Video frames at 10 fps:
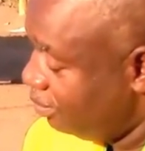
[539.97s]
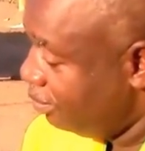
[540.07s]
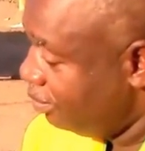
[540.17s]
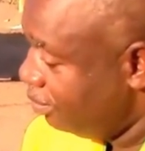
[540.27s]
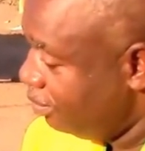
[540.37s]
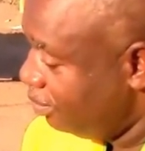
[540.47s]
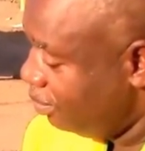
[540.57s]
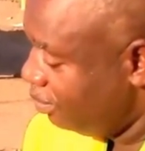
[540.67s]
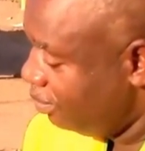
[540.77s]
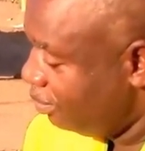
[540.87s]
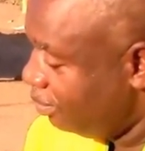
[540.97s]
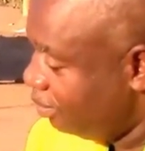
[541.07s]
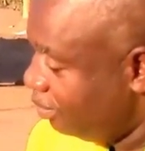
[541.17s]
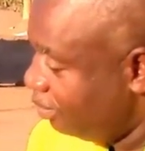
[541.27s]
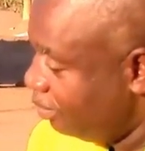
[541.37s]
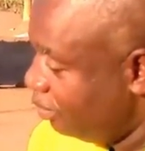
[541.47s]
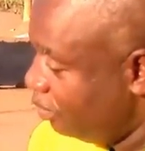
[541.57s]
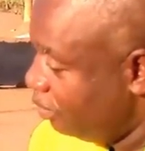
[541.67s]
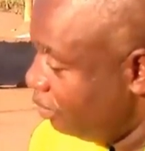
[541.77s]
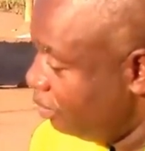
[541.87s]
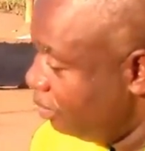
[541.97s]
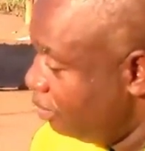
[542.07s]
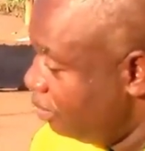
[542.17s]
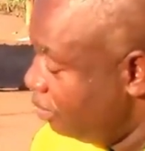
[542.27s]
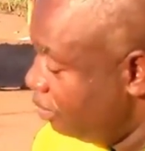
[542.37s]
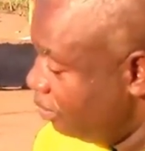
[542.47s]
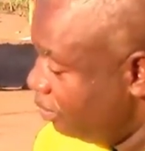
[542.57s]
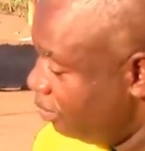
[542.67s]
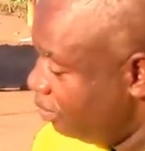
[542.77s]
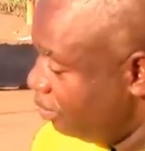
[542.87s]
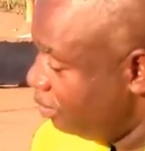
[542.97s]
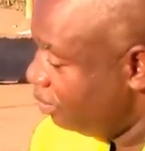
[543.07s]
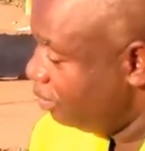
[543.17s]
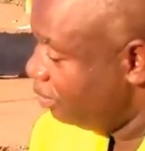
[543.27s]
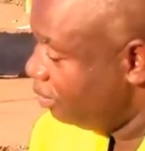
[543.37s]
The person shown says nothing.